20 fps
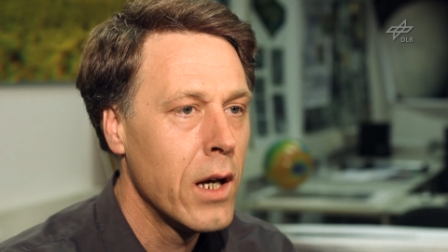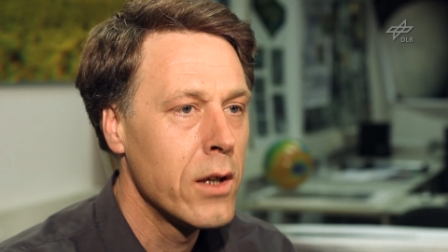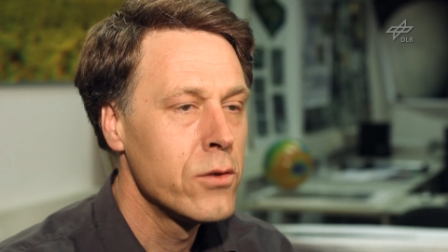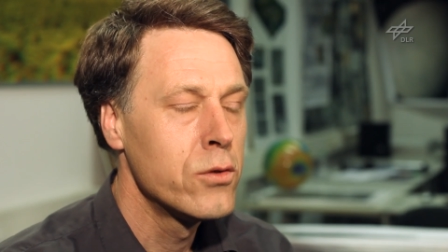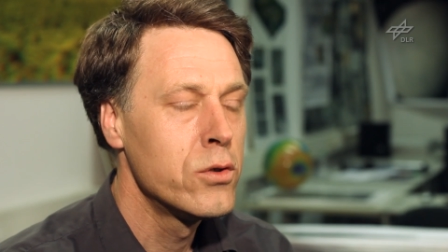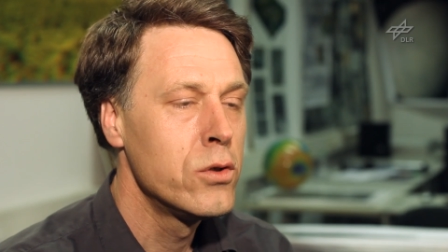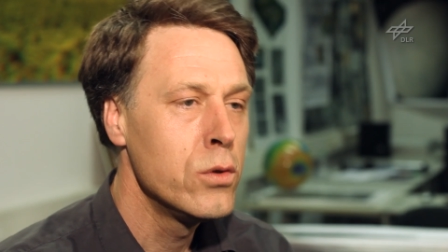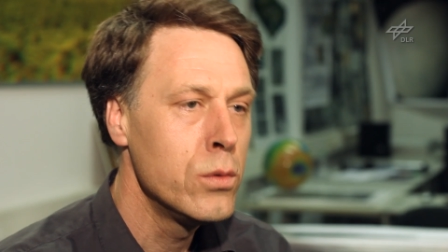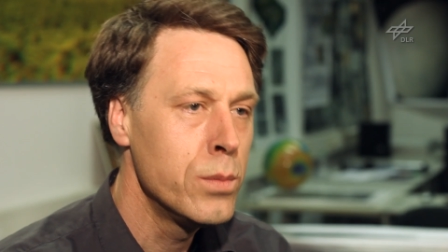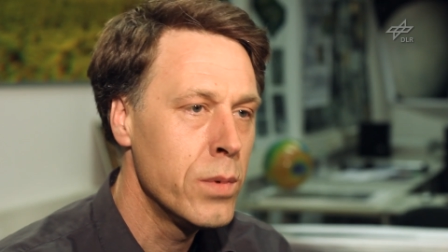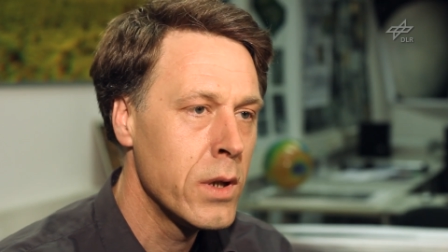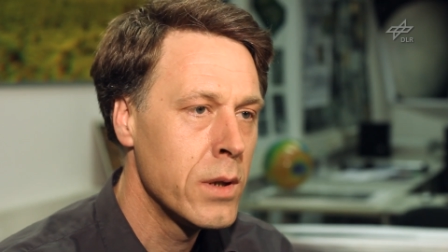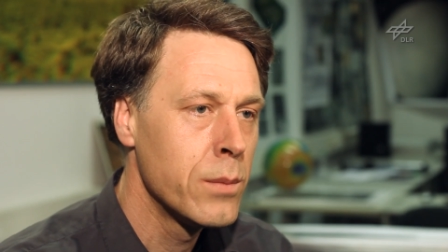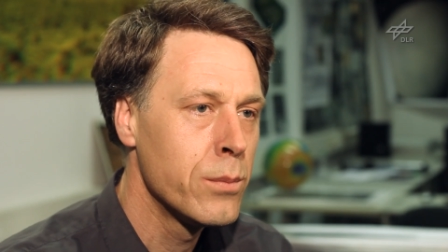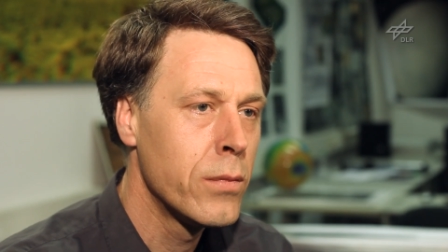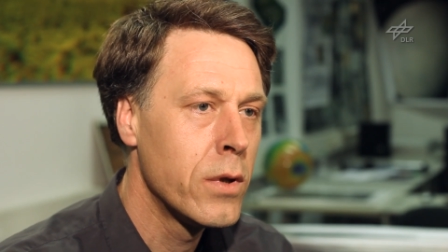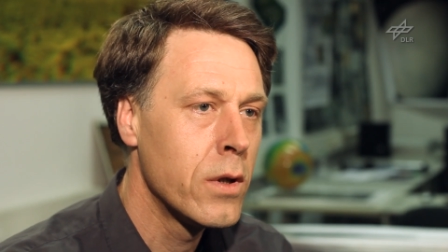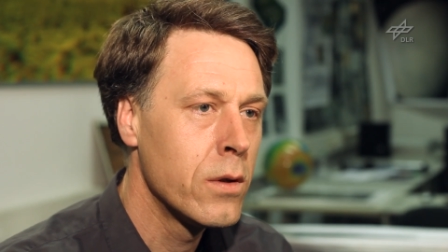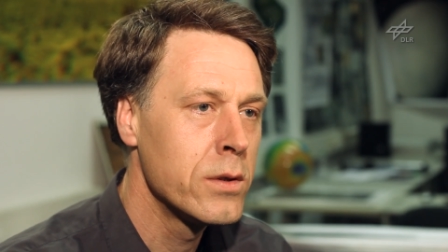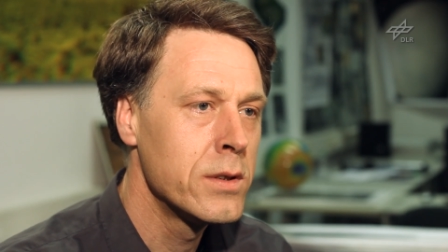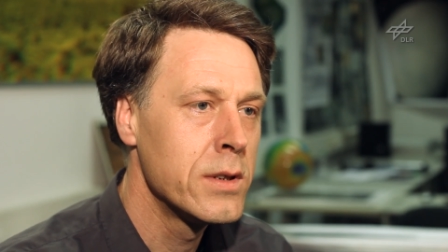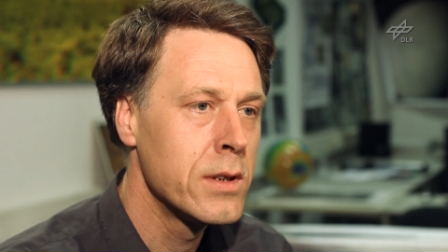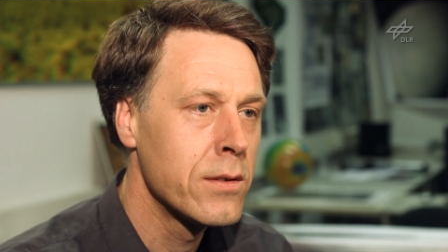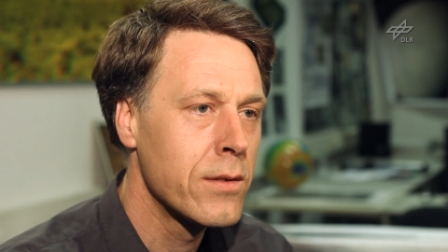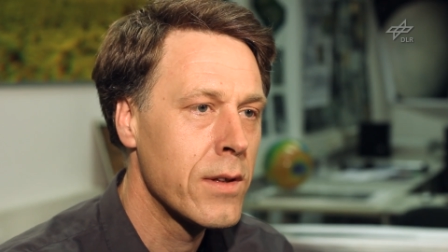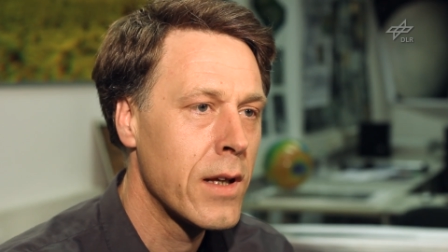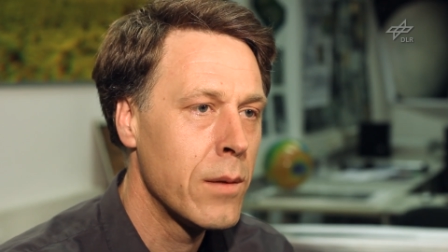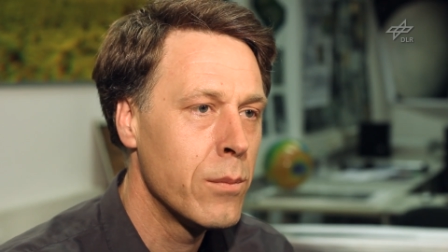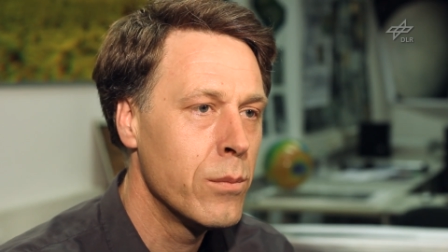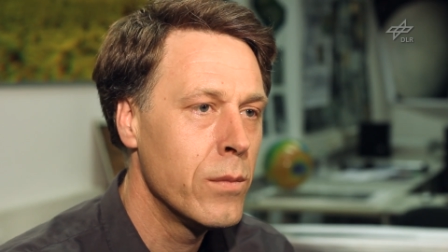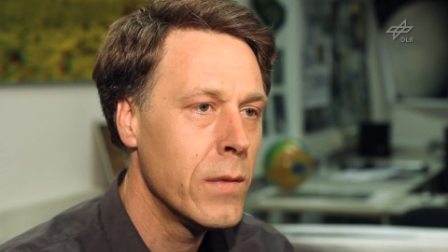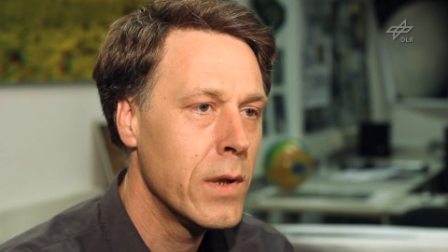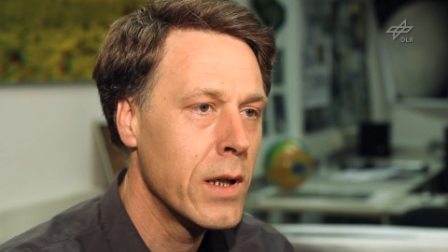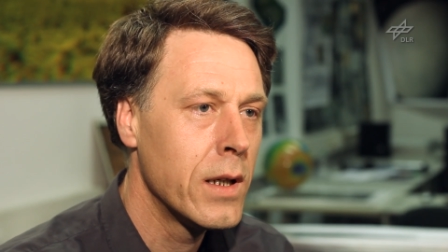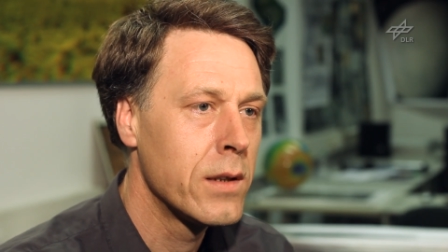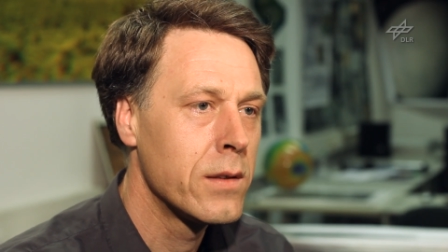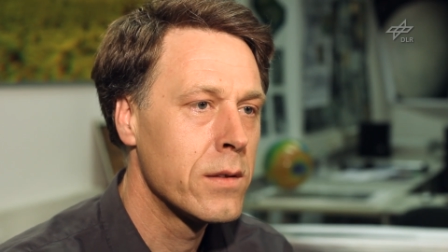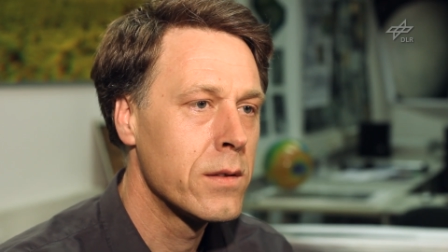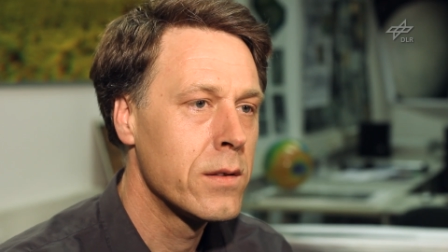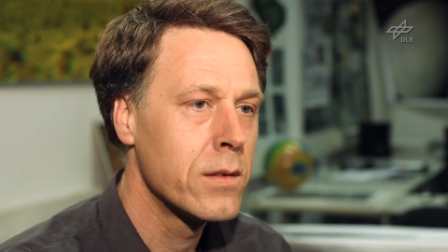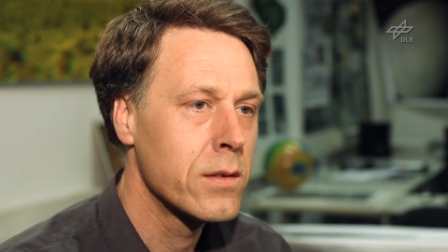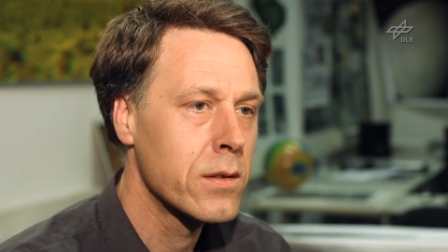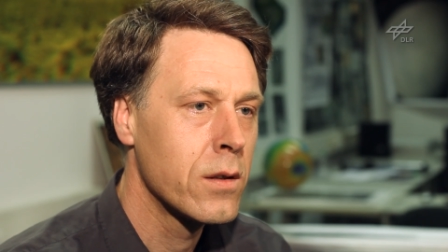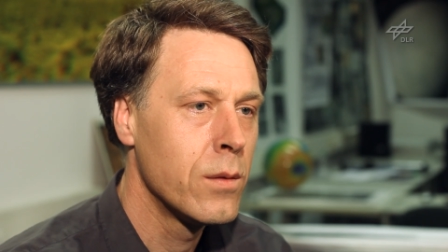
superimposing them and